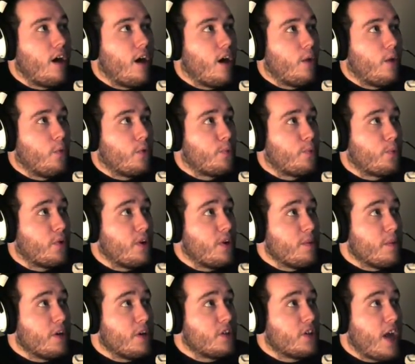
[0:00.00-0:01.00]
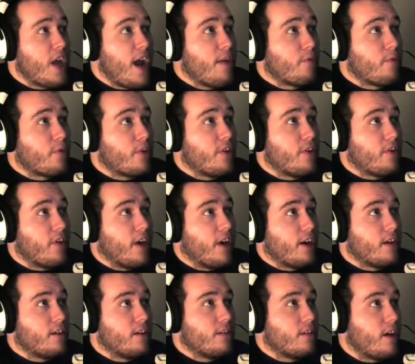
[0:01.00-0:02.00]
with pretty much
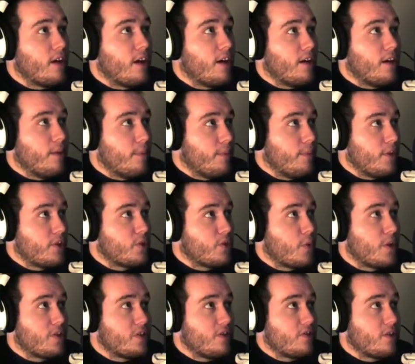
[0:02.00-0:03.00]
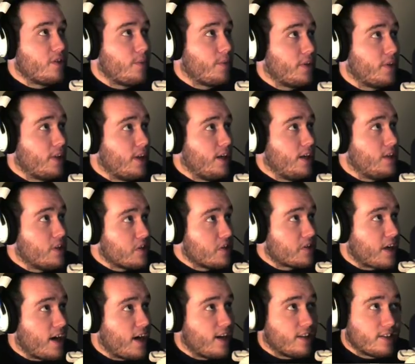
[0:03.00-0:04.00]
everything. This wasn't something that he just
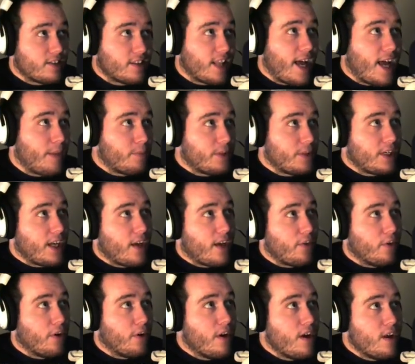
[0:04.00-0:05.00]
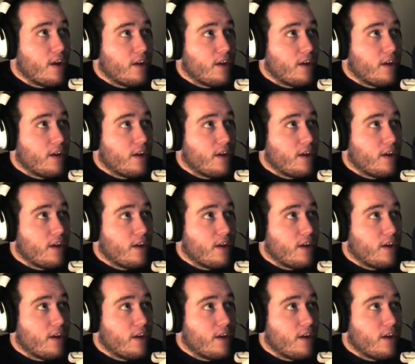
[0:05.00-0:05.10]
kind of slapped together.